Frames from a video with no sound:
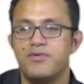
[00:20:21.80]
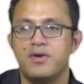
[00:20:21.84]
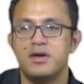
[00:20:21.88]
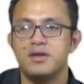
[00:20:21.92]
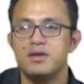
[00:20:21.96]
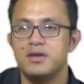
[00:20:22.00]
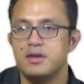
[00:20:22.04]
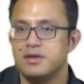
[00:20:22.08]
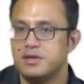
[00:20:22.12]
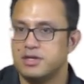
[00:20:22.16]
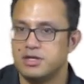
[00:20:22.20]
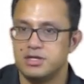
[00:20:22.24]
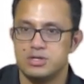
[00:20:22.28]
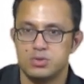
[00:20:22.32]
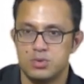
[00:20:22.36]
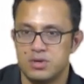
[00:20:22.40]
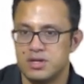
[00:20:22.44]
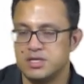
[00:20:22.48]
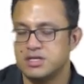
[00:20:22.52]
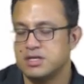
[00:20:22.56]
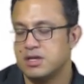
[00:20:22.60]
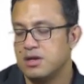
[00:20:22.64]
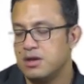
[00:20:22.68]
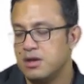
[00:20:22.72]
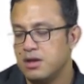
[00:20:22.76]

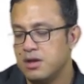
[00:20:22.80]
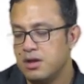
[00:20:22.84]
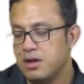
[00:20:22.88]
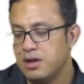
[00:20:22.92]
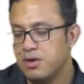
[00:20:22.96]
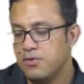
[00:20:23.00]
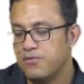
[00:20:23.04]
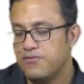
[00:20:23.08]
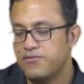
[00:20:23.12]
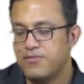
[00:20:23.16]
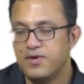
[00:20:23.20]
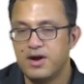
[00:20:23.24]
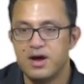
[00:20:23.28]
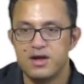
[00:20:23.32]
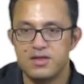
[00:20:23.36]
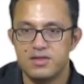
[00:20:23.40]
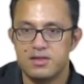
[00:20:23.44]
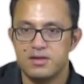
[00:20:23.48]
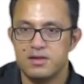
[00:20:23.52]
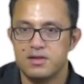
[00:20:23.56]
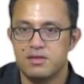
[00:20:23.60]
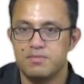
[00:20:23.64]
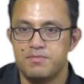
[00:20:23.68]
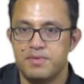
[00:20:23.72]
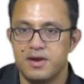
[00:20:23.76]
profundity to it.
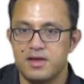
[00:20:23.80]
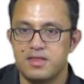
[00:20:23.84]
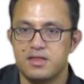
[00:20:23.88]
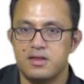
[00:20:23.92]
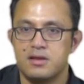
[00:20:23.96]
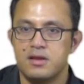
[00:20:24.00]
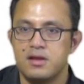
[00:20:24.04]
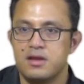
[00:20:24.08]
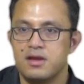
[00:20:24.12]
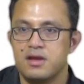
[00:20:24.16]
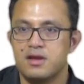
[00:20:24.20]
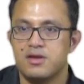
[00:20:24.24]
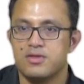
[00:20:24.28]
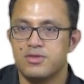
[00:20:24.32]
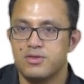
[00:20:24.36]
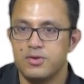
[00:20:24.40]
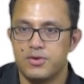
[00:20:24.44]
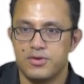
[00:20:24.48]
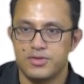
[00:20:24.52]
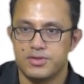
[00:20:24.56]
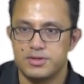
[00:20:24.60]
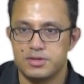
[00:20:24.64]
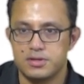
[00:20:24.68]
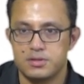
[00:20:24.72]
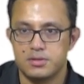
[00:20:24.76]
Farce is
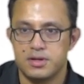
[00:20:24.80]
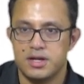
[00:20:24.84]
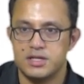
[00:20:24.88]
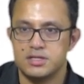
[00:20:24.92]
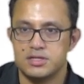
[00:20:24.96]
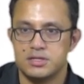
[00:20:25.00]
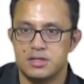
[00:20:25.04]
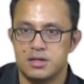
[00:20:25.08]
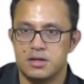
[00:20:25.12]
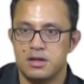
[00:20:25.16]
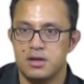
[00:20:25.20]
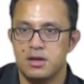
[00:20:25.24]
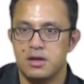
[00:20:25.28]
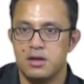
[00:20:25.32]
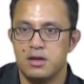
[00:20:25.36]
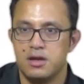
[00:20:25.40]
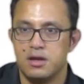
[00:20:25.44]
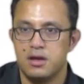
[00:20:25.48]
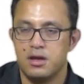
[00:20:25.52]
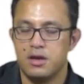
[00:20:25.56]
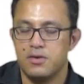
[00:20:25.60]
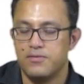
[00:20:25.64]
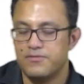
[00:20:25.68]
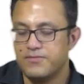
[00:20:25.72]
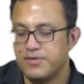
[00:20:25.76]
basically exhausted
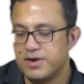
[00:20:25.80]
tragedy.